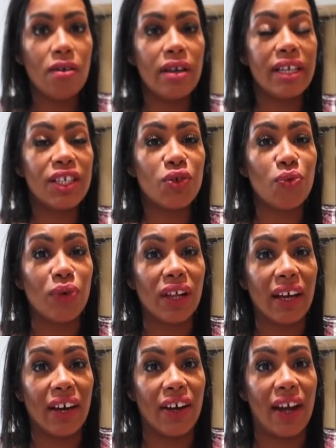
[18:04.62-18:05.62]
It's
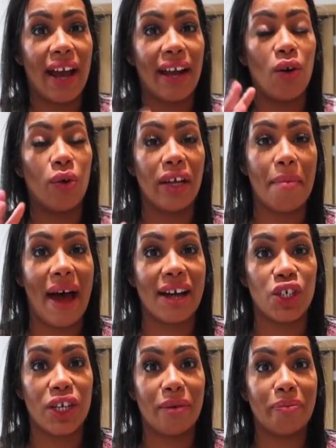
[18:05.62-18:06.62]
really good. I can only
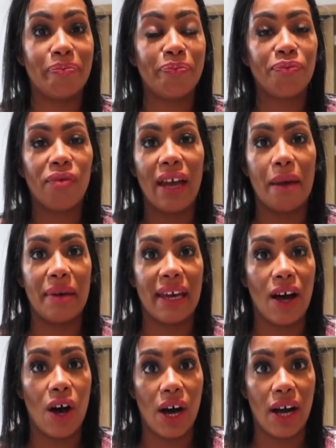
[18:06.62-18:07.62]
imagine it
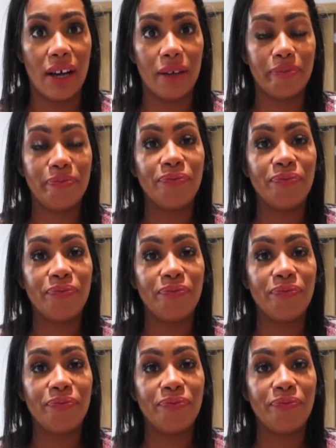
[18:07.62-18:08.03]
being hot